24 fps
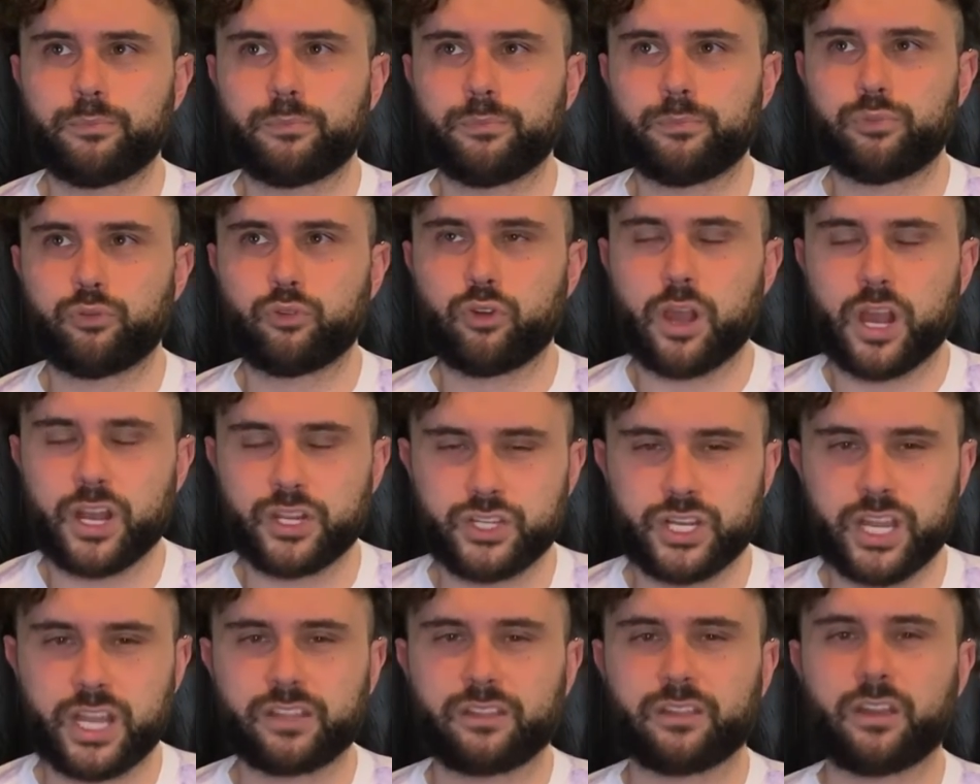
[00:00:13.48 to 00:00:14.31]

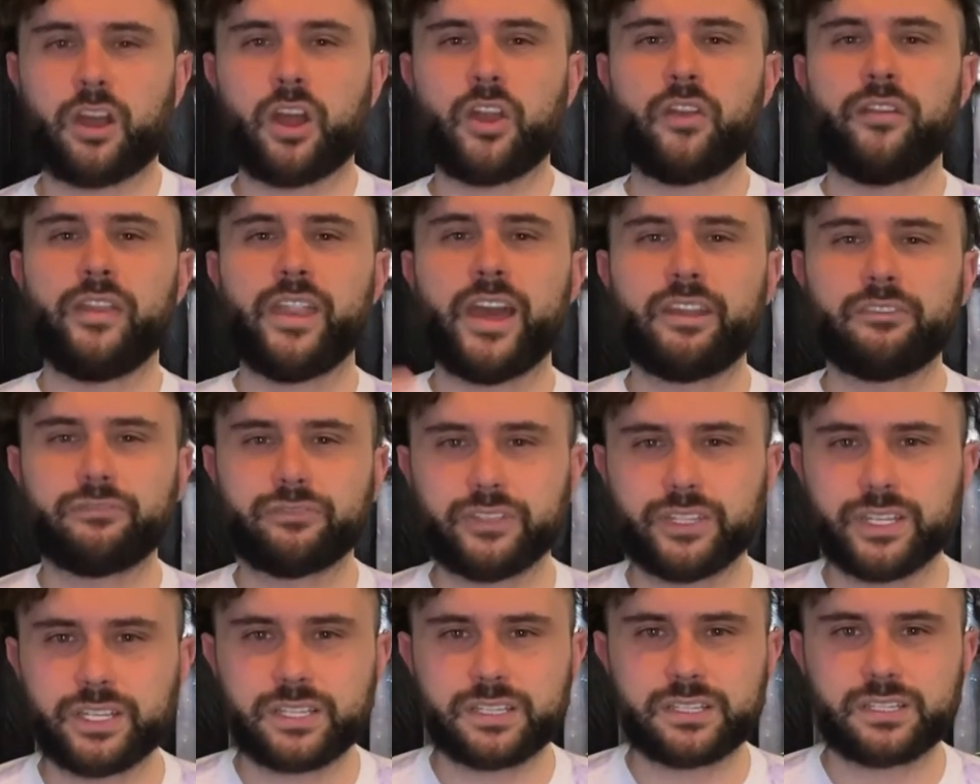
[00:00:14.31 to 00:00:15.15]
project on
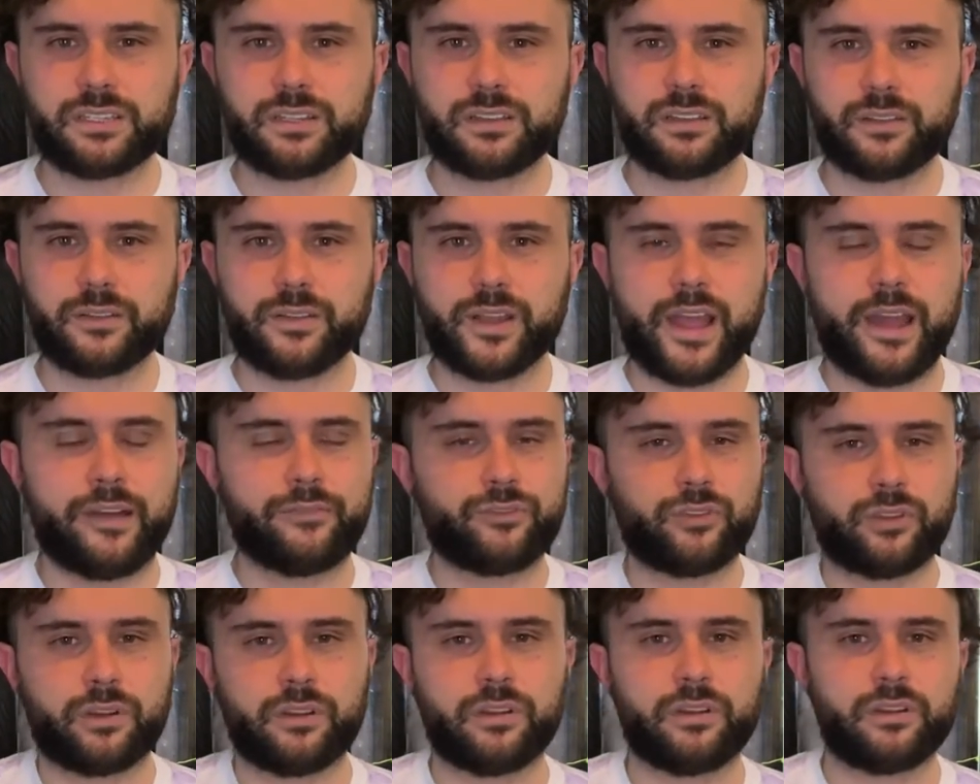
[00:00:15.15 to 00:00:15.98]
Netflix
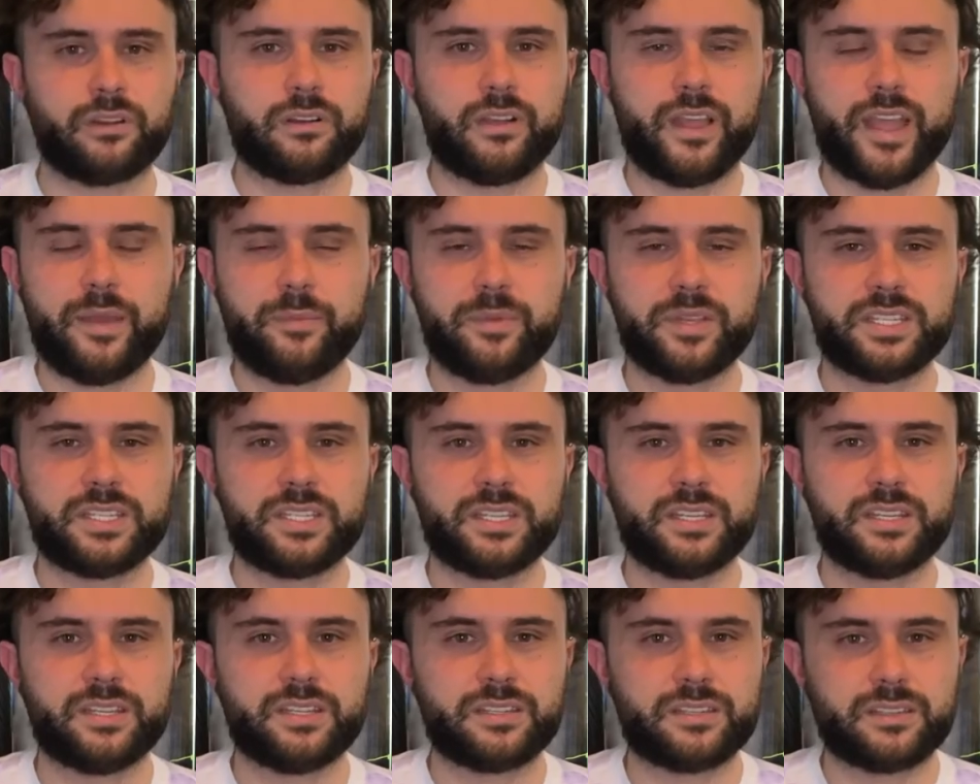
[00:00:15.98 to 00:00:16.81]
after
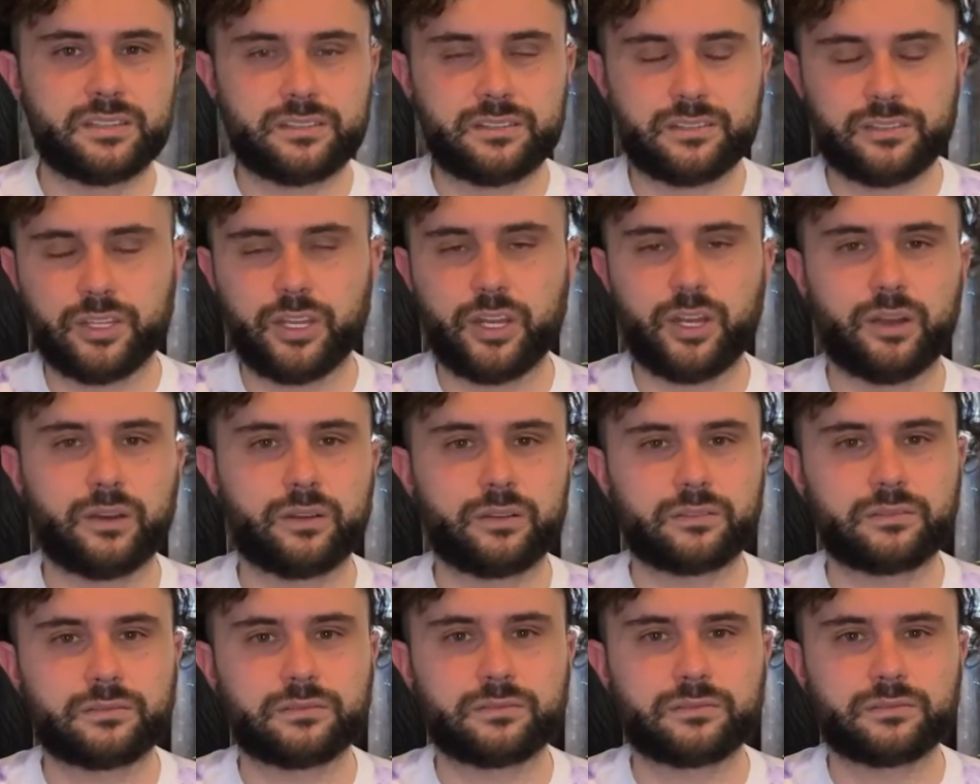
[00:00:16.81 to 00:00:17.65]
ABC's, you know,
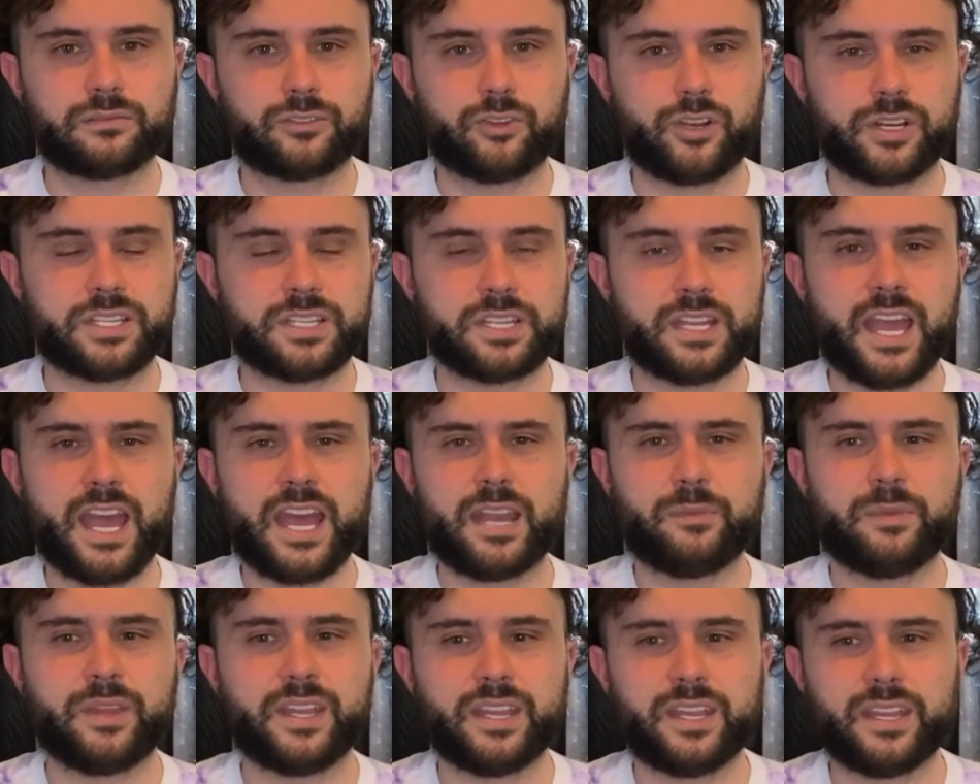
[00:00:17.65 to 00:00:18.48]
Grey's
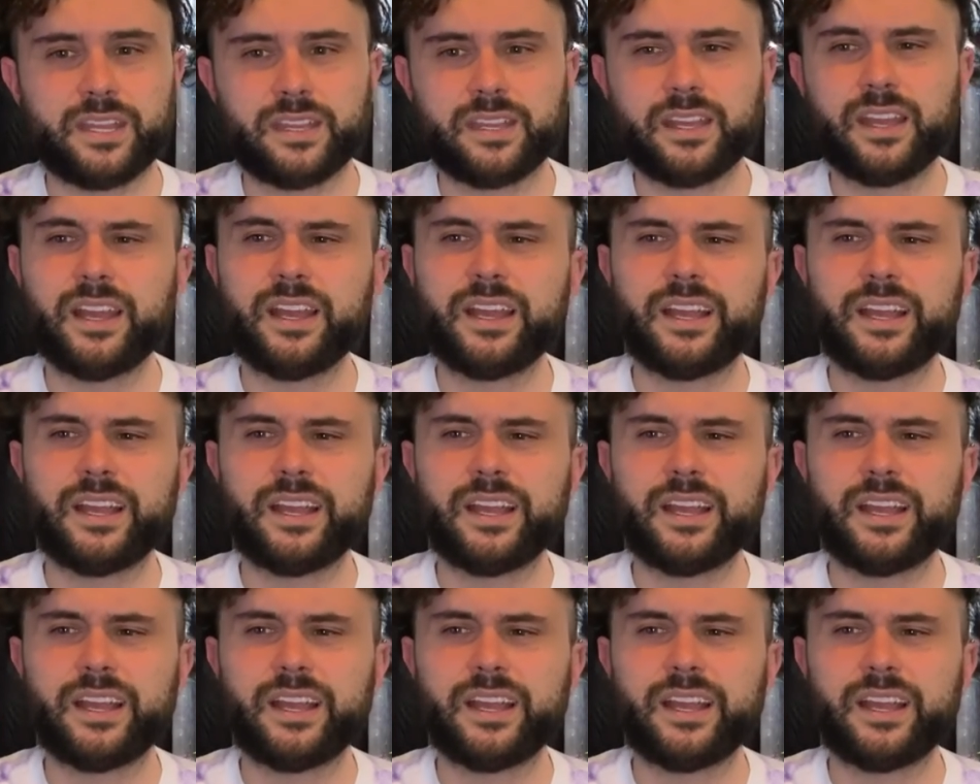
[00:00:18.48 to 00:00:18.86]
Anatomy.